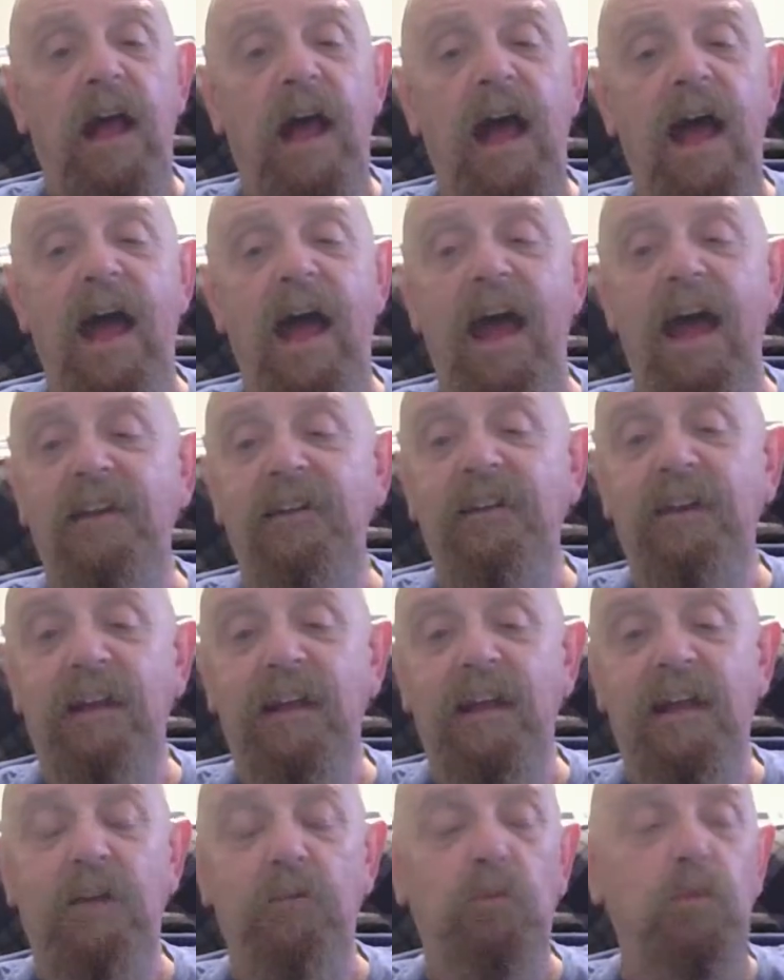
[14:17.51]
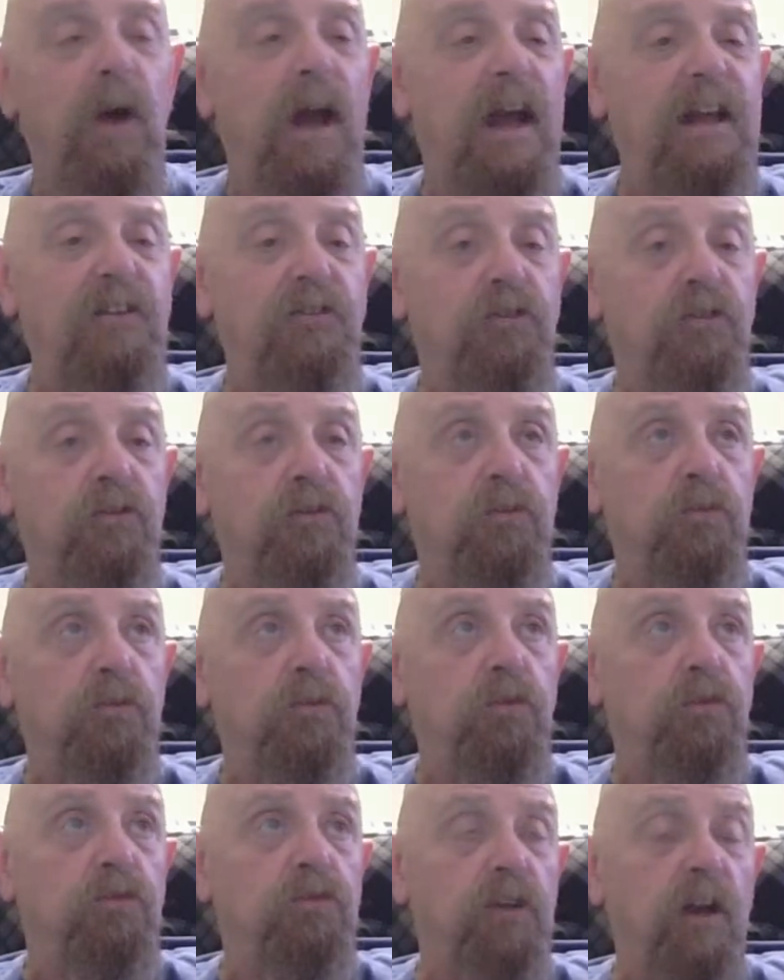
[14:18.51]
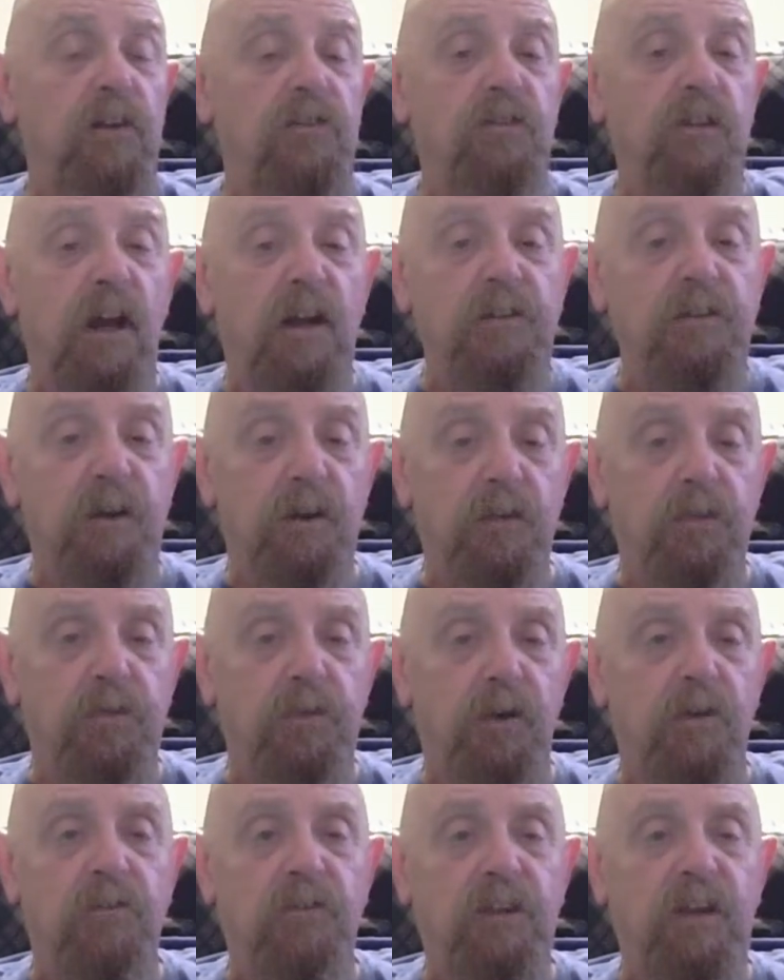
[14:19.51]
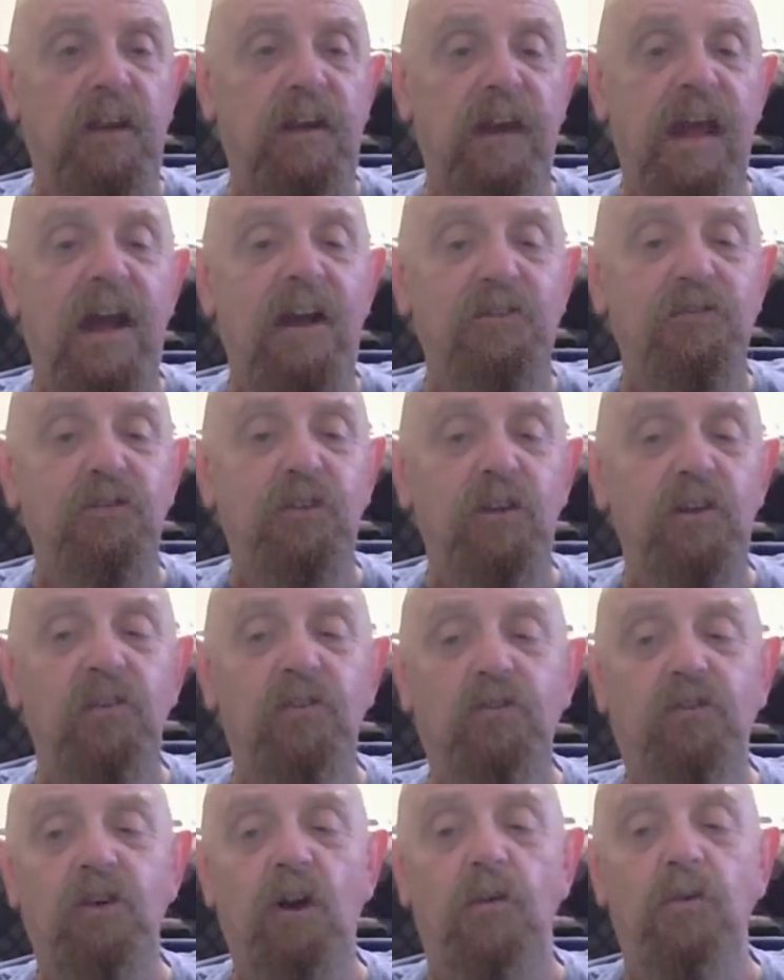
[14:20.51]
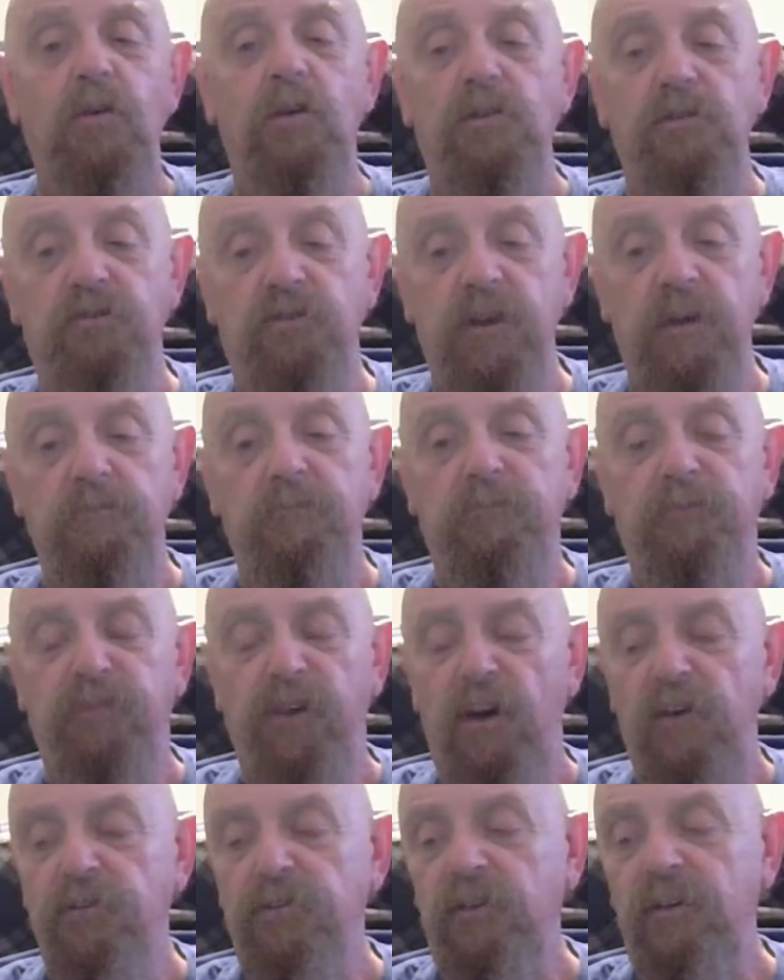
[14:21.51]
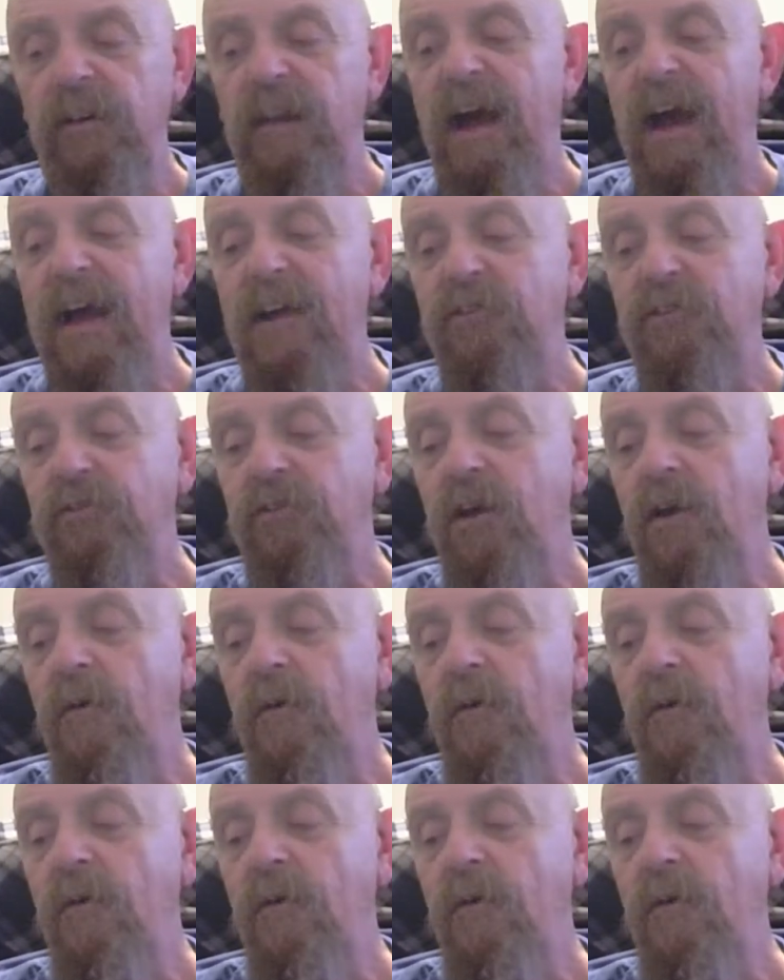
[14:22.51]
And it weighs just under 13 ounces, so it'll ship first class